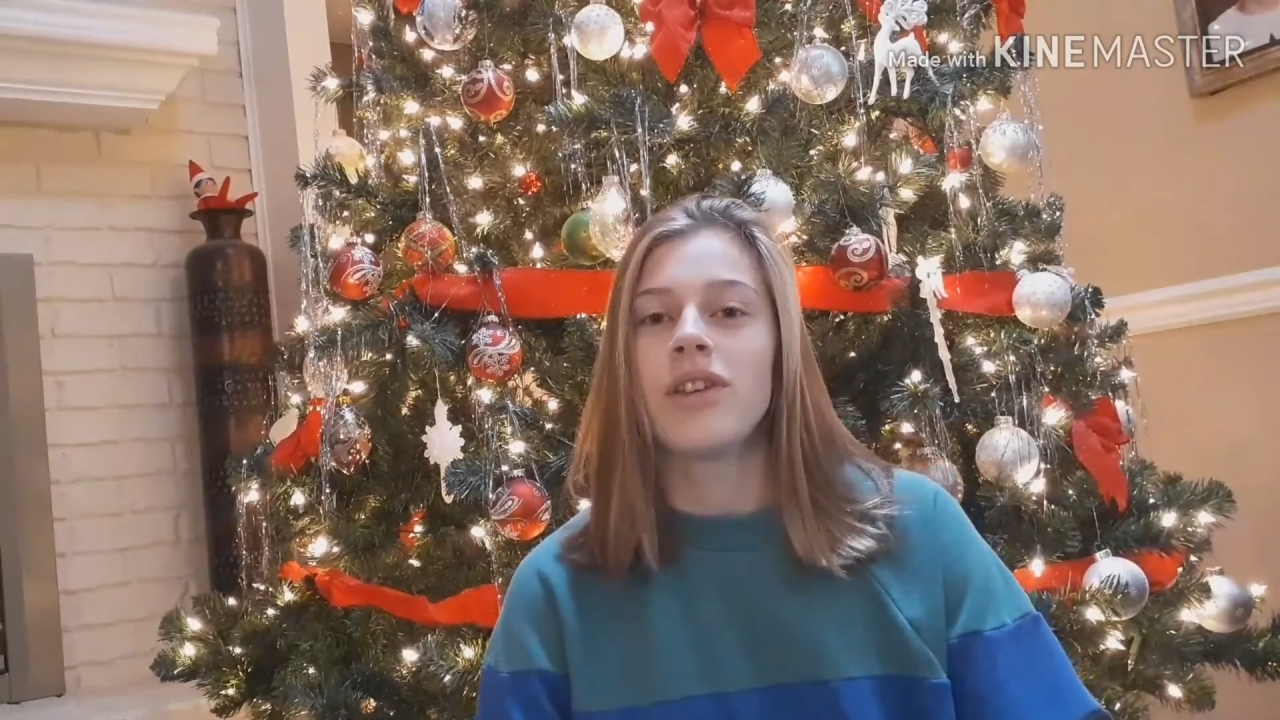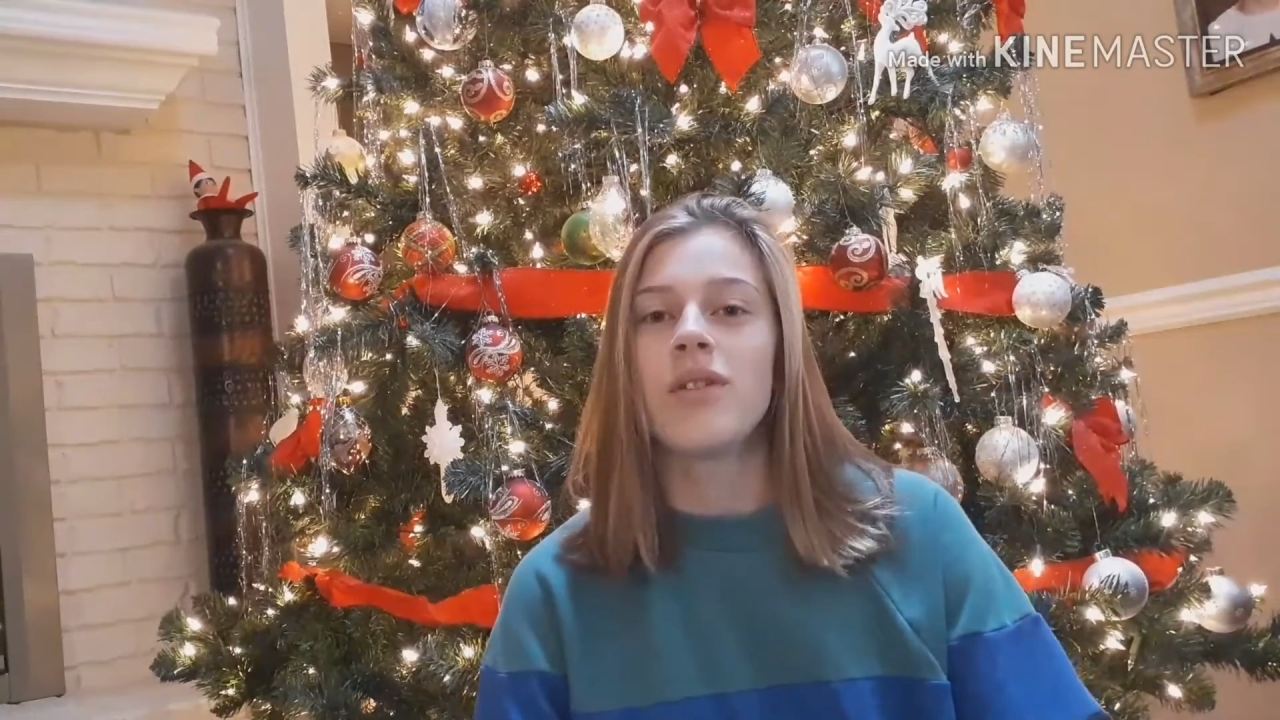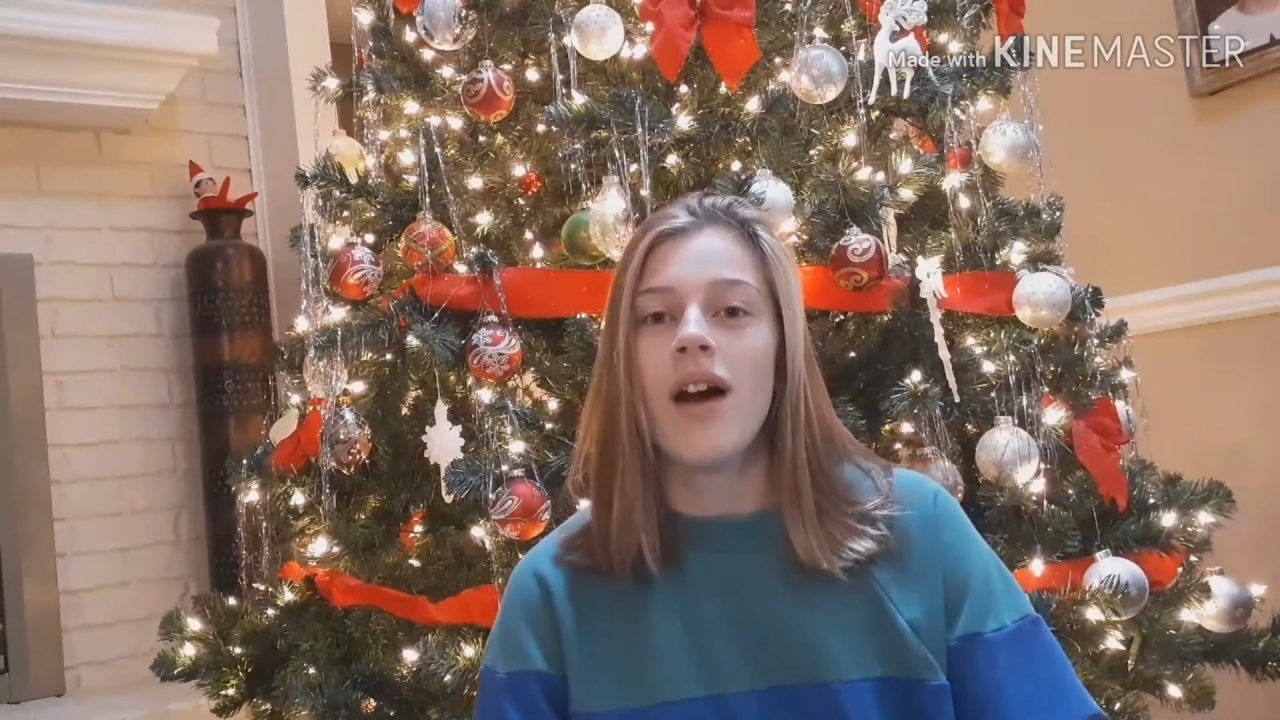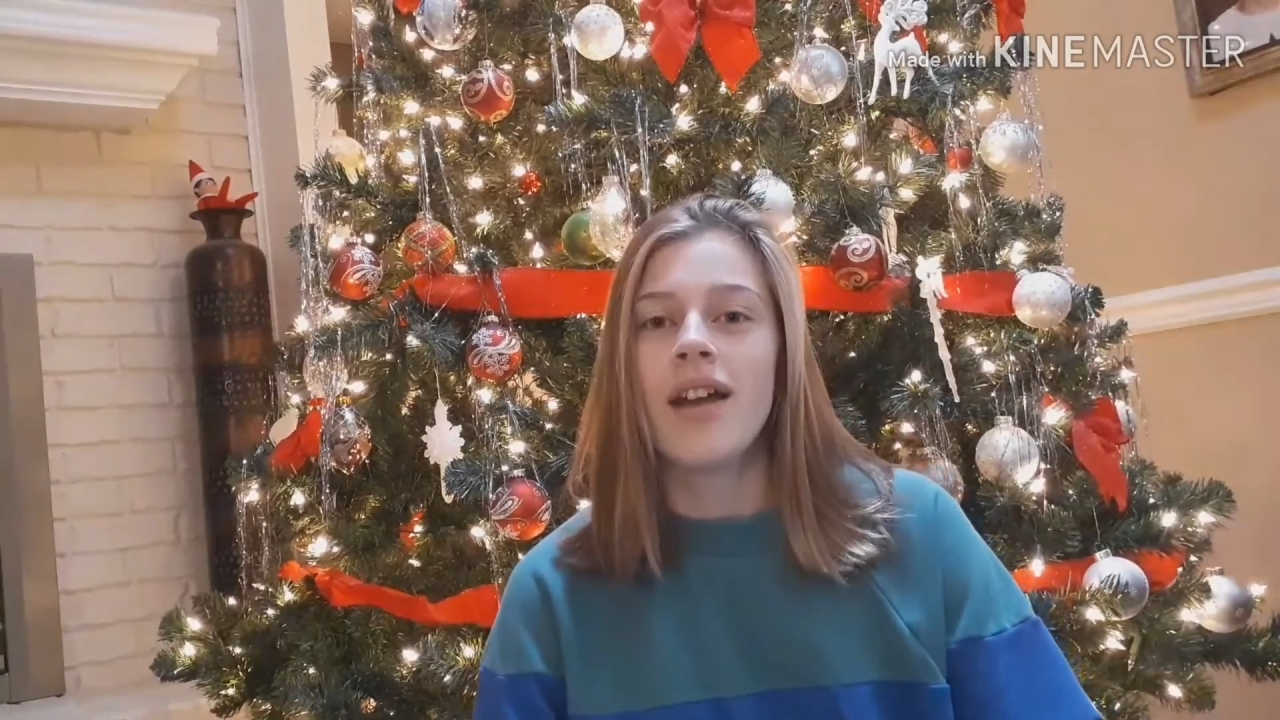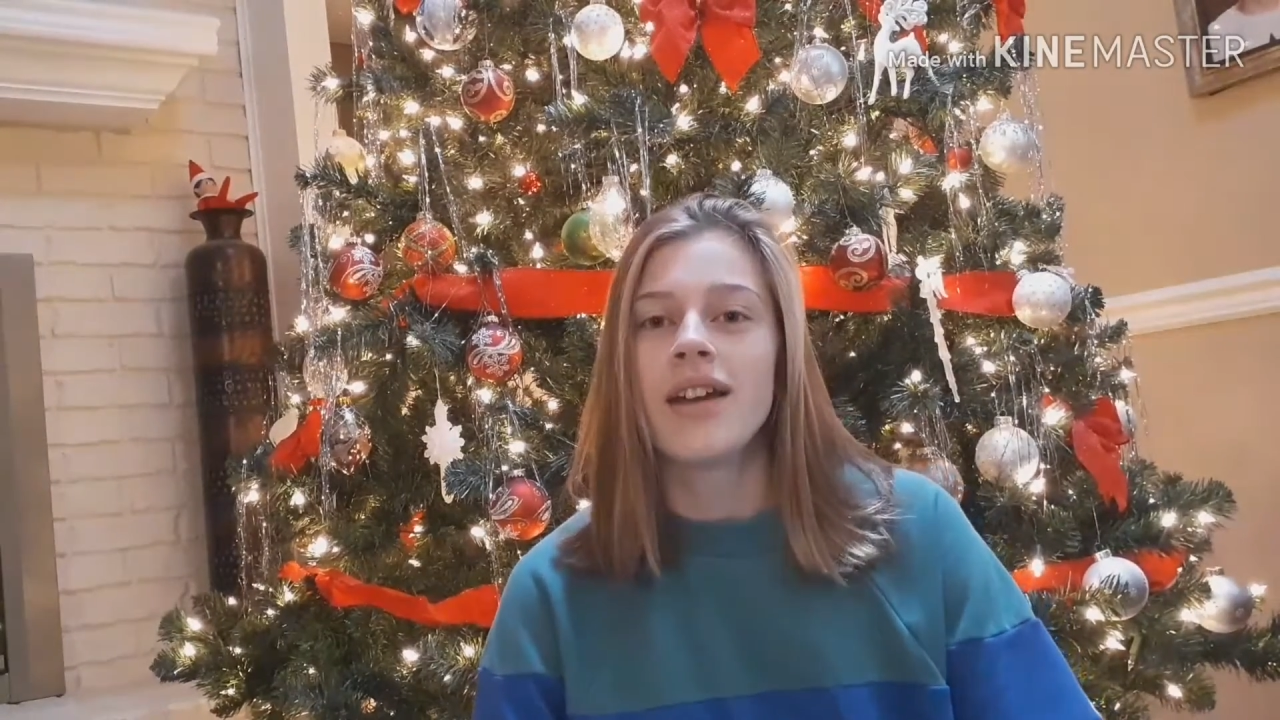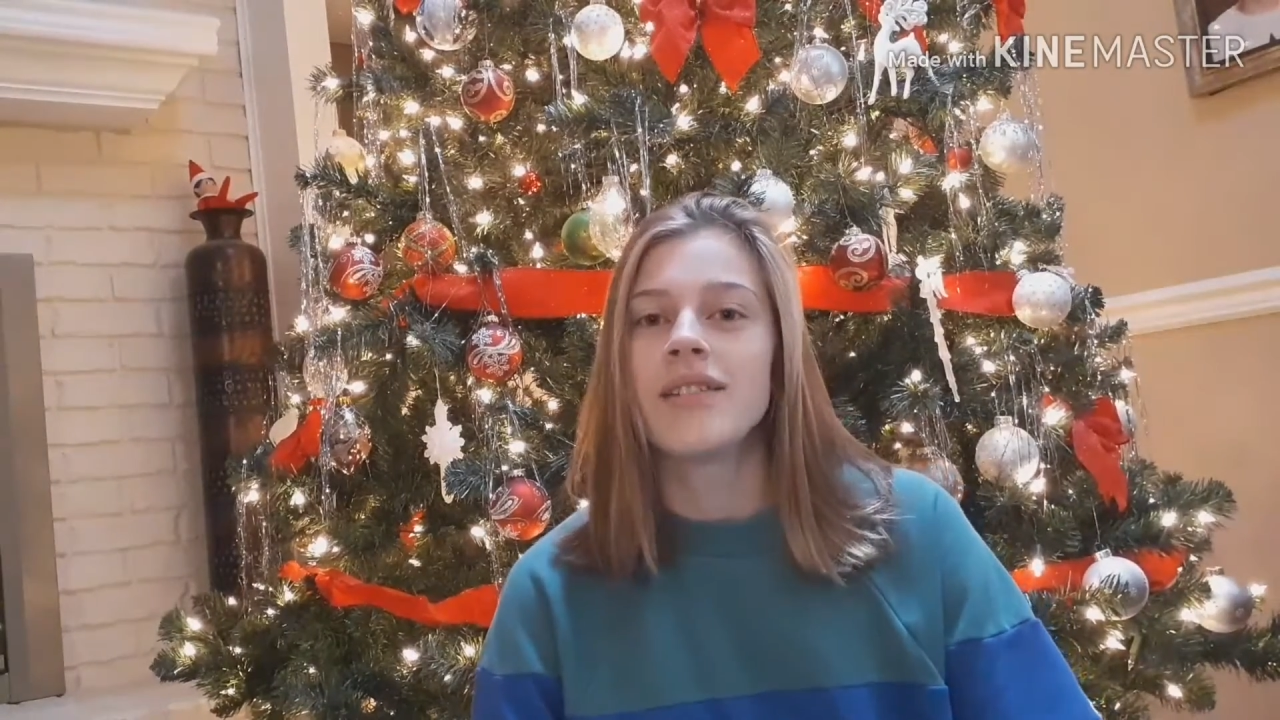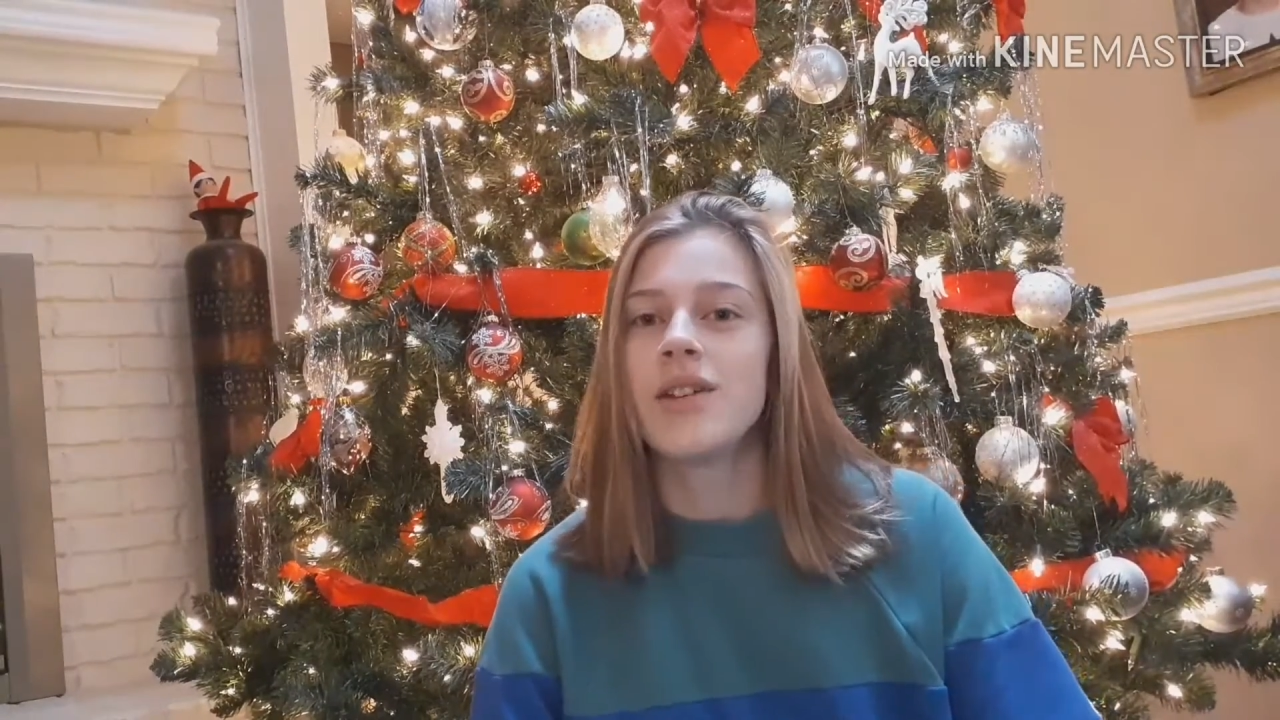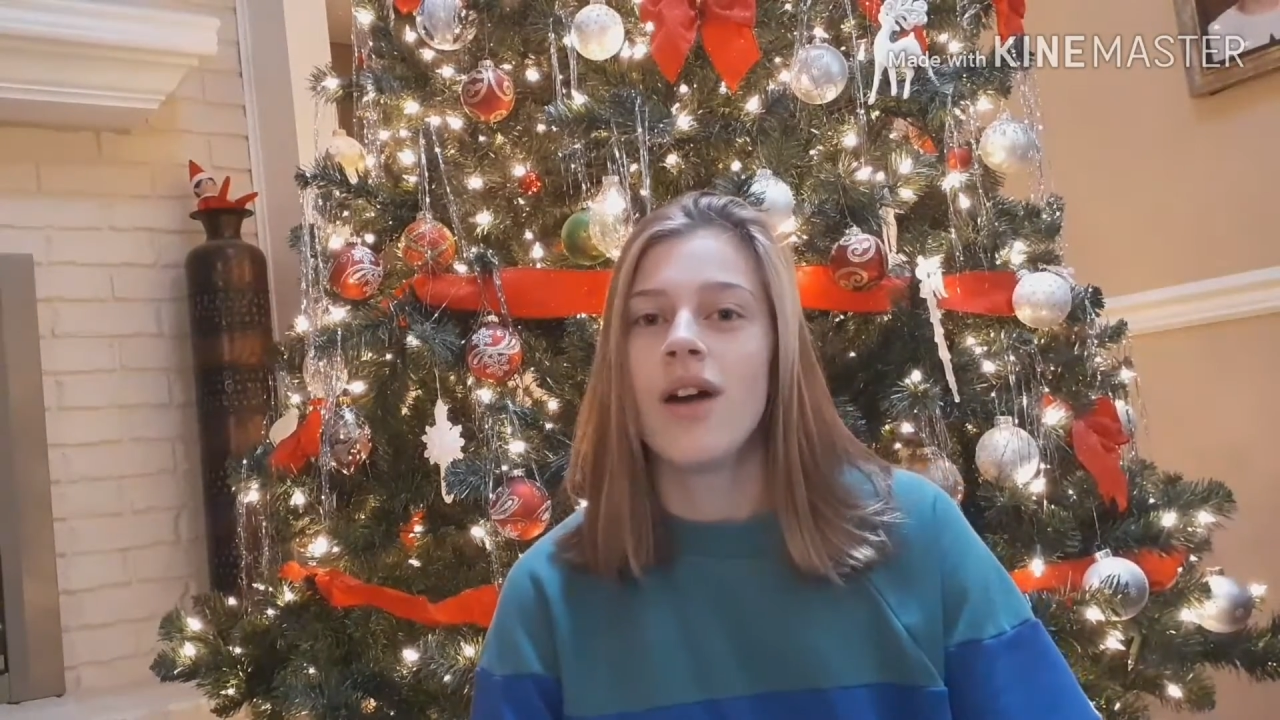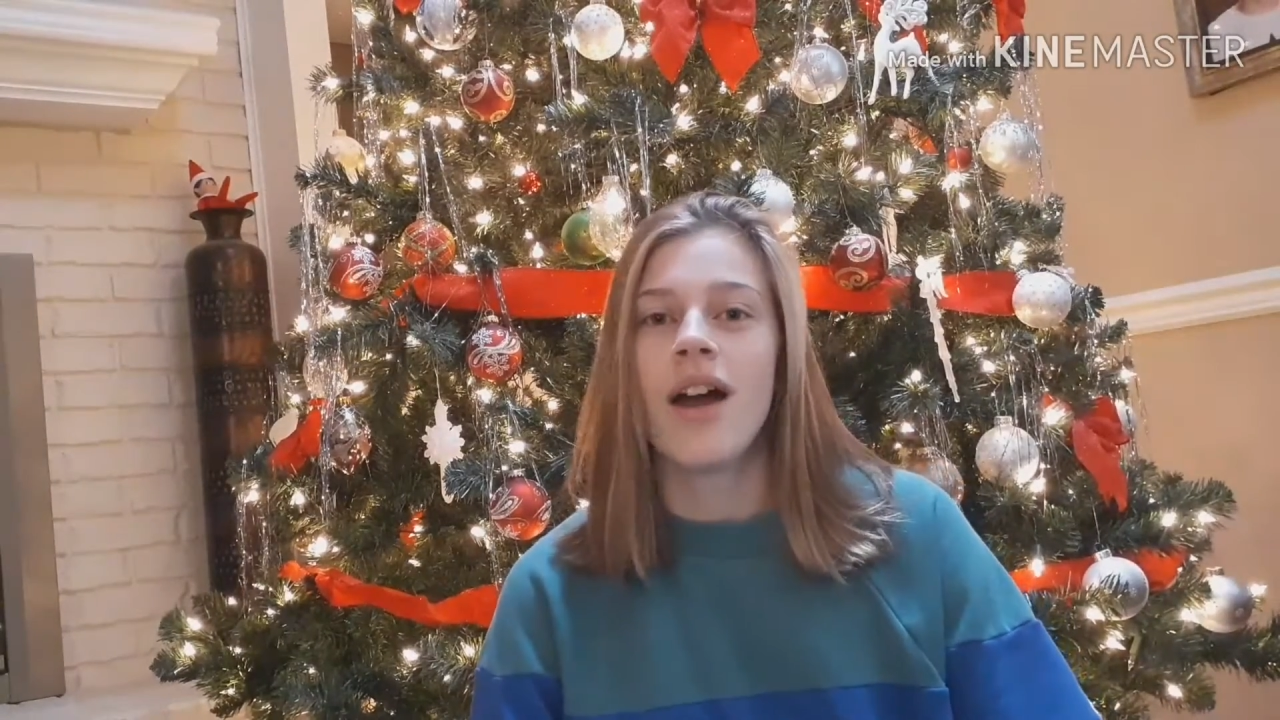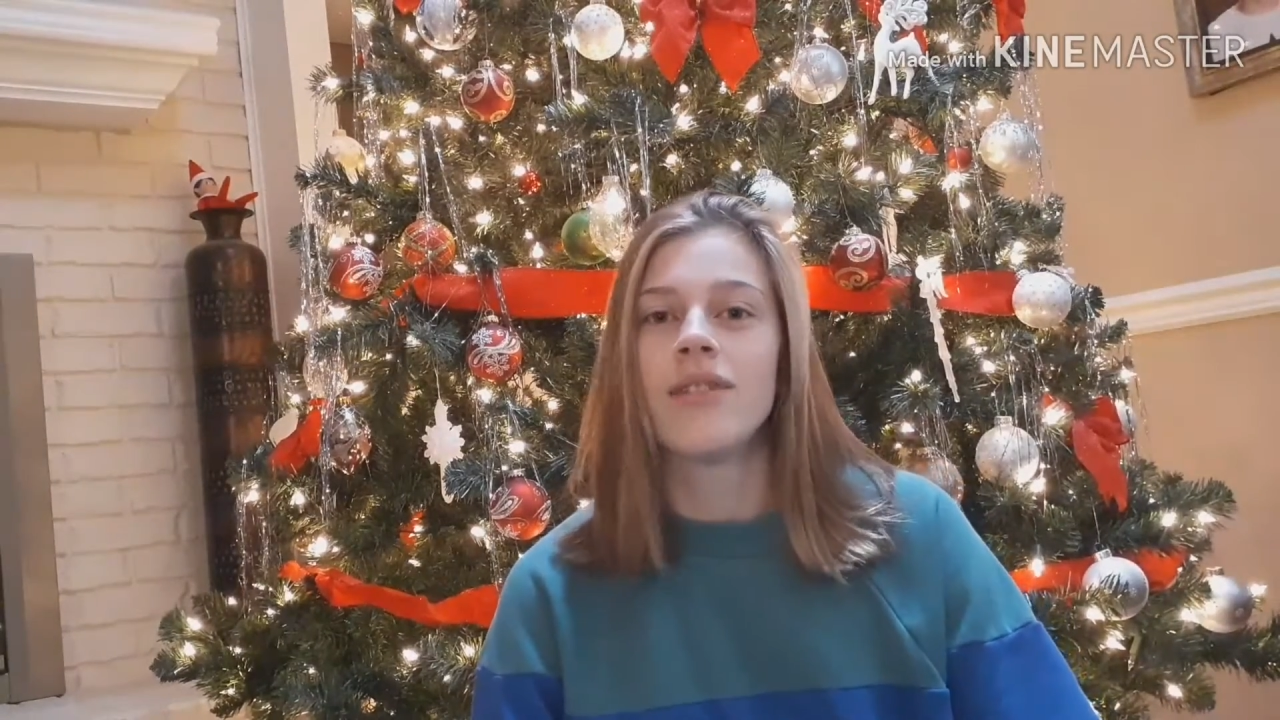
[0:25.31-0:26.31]
you
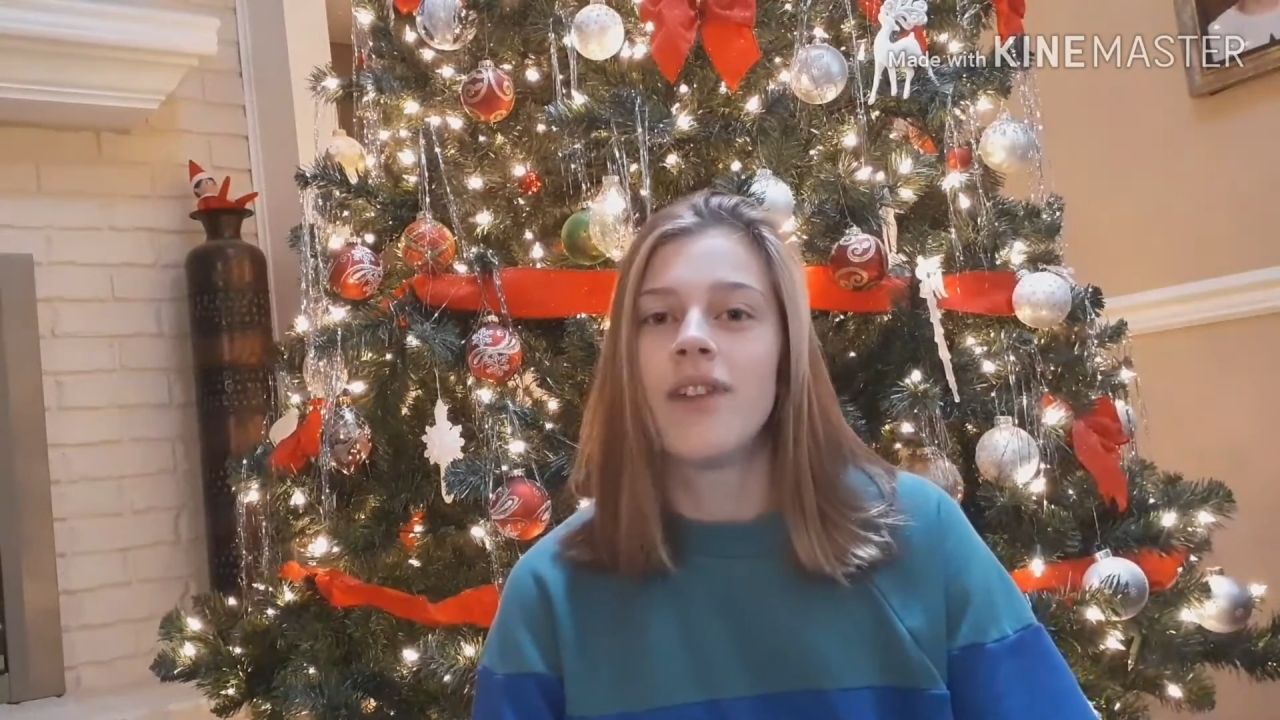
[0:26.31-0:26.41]
gotta